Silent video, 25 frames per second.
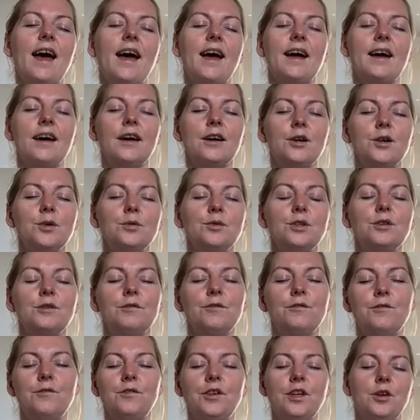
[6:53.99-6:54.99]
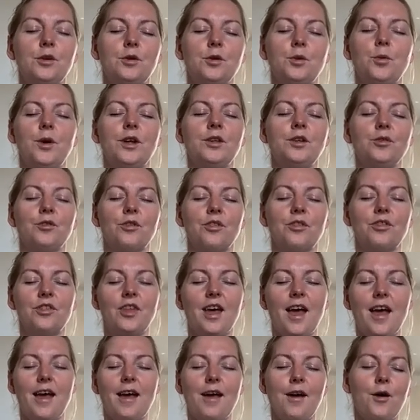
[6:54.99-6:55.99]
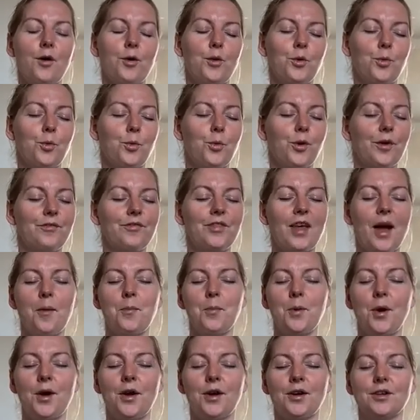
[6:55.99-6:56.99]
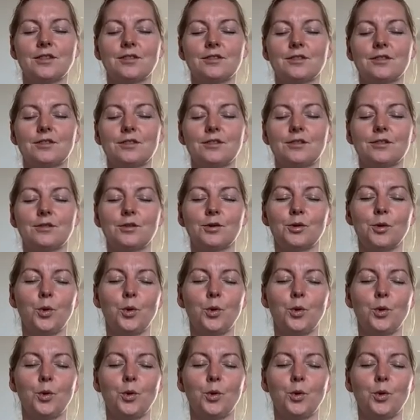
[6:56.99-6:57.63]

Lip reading: how you feel when you're there or with that person,